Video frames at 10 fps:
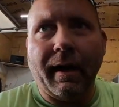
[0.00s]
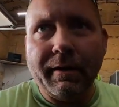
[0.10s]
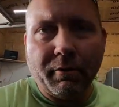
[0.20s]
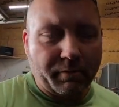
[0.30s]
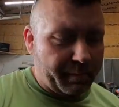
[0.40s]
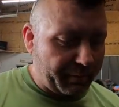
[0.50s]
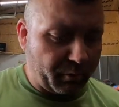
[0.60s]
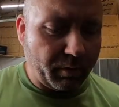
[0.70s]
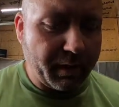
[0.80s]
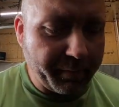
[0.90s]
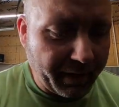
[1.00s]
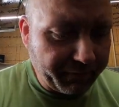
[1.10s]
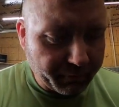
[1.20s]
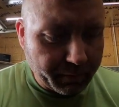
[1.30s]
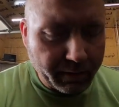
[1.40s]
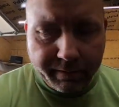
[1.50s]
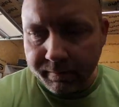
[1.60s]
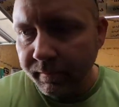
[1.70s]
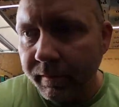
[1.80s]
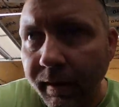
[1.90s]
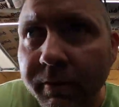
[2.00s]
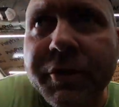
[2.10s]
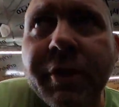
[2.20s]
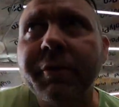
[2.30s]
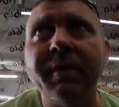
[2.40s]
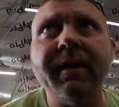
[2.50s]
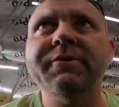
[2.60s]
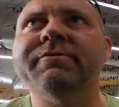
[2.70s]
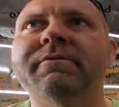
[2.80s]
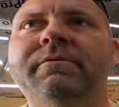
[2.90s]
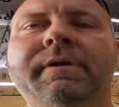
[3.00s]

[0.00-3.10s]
I don't remember what I paid for mine. I'll show you guys real